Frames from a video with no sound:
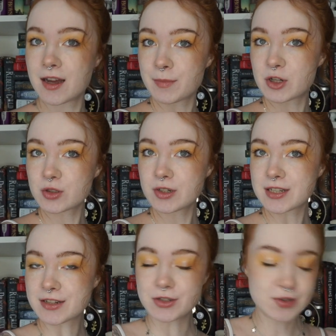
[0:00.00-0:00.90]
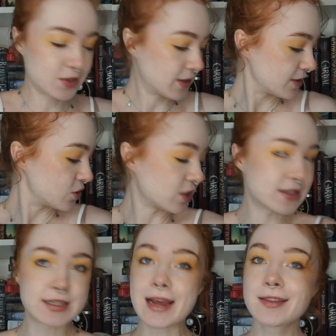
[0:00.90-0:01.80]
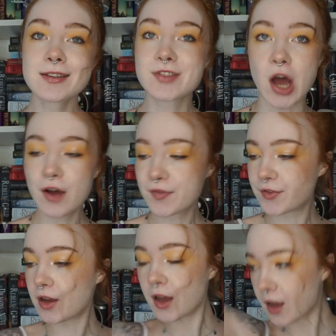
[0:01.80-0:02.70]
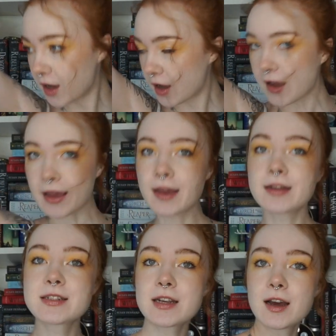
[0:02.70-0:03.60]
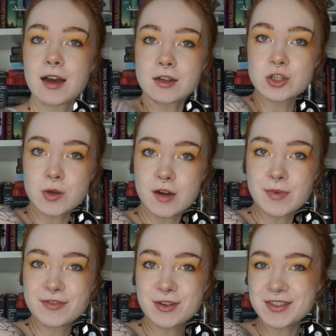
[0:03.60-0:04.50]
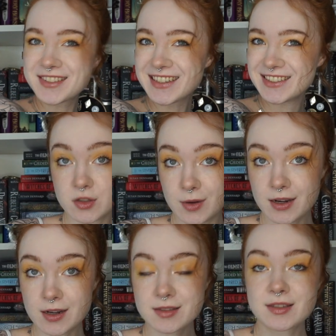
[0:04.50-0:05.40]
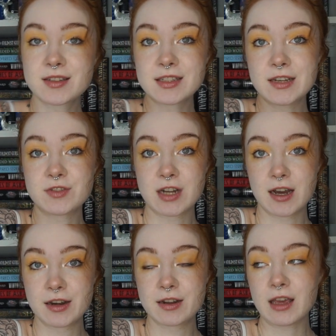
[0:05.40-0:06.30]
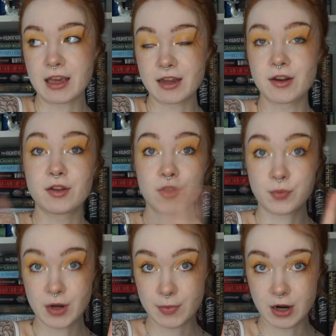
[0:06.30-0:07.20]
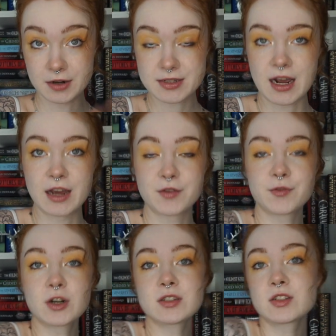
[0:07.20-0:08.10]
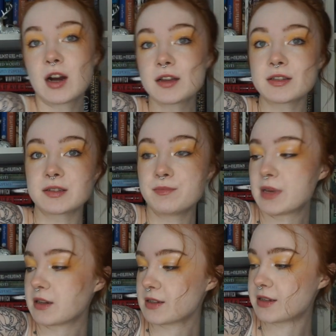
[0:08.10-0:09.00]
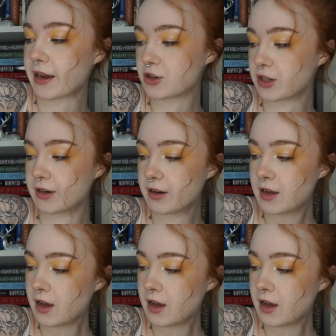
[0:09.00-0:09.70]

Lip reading: my shoulder tattoo. So let's just take this off and I'll show off my floral sleeve. So I got this sleeve done in three parts. I first got this middle section,